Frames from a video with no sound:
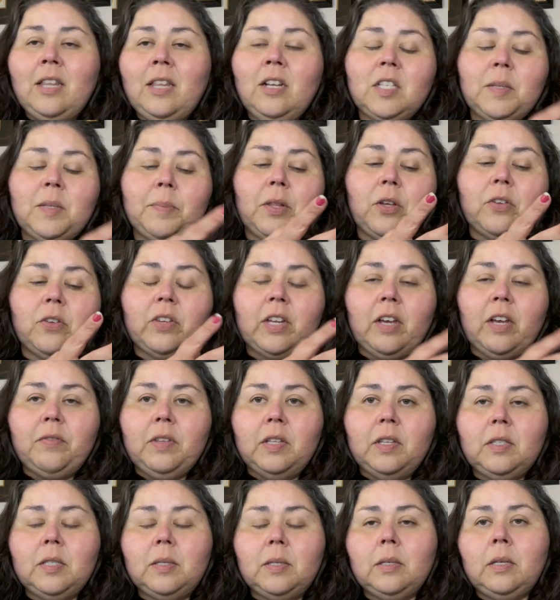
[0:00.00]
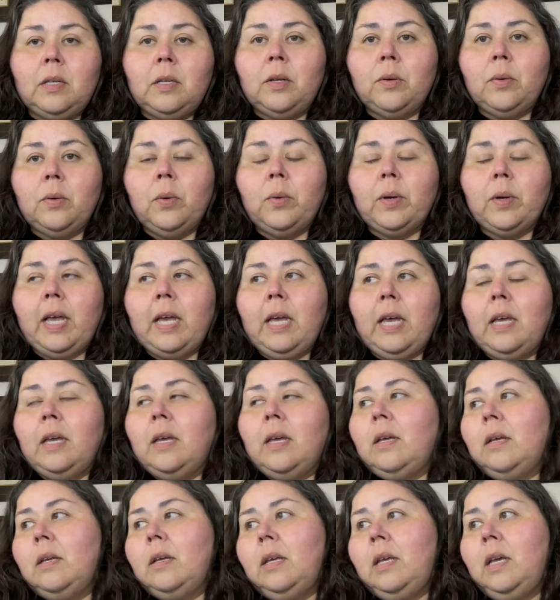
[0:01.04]
There's some other stuff that's, you know,
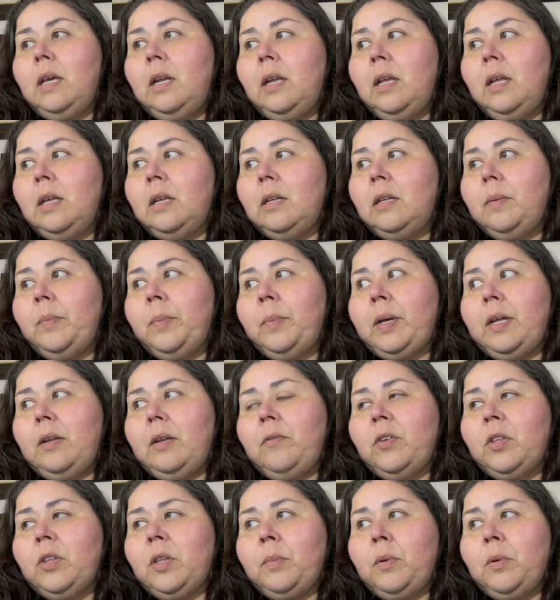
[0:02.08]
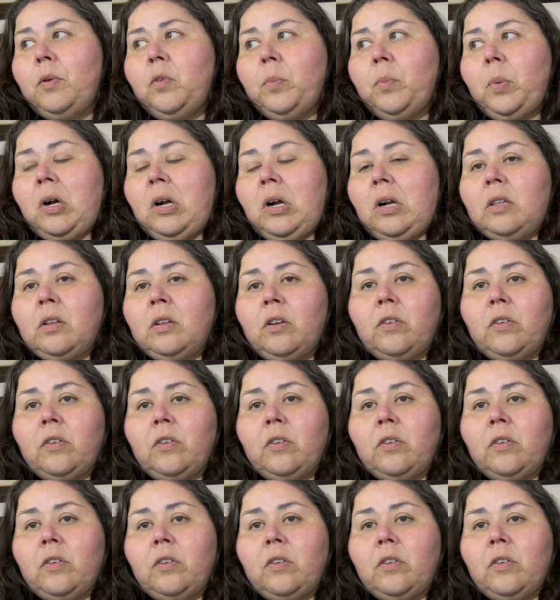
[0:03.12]
okay in it, but for the most part,